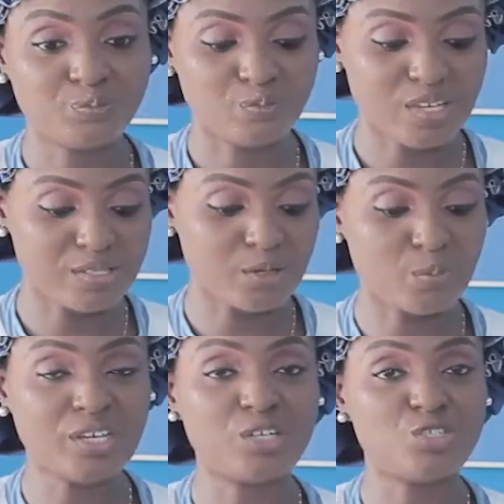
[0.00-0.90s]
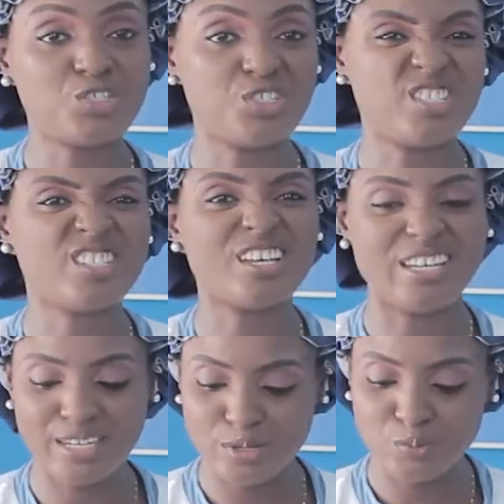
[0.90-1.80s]
that's our baking sheet,
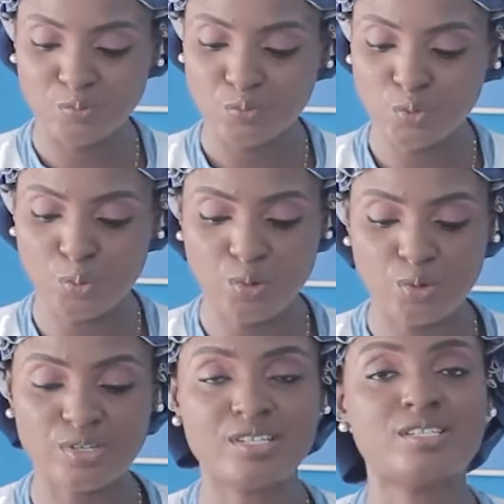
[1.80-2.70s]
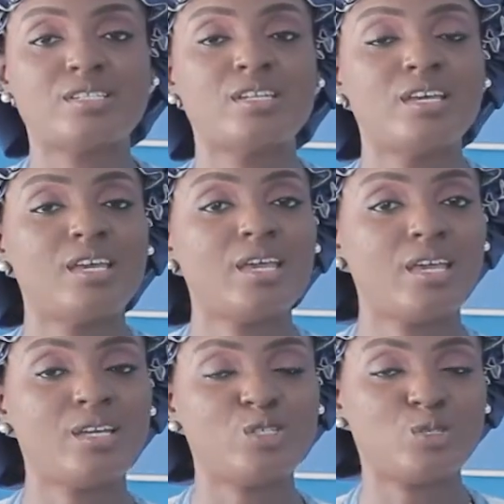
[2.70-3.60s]
and then we pour this
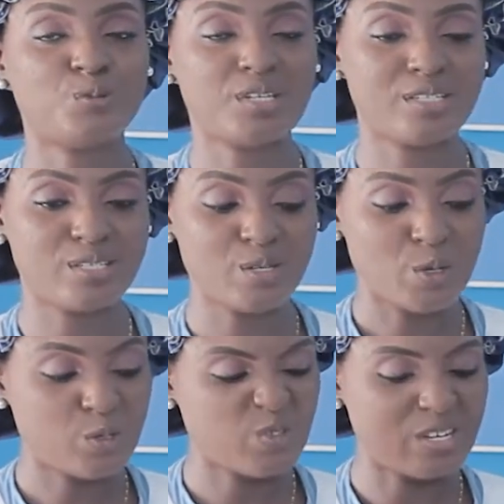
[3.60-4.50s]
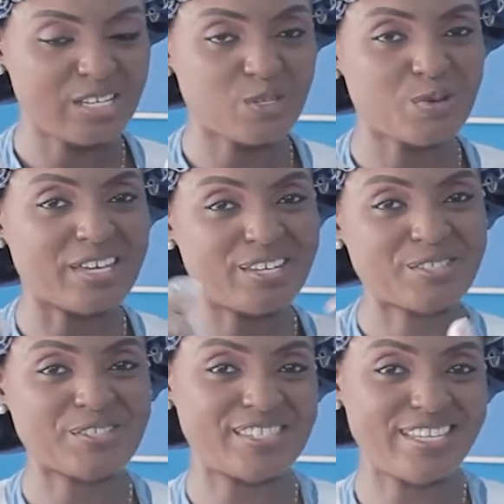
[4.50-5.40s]
into it. So let's go ahead to
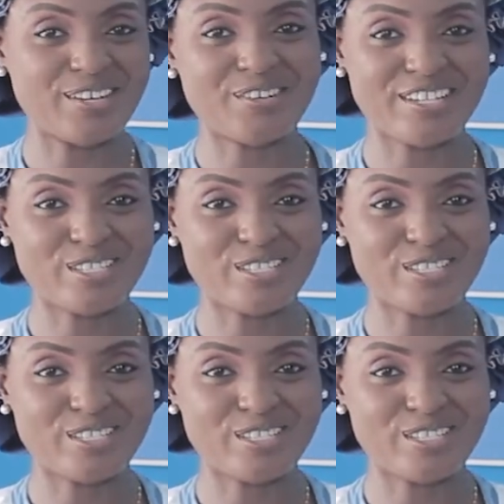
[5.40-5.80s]
see how that is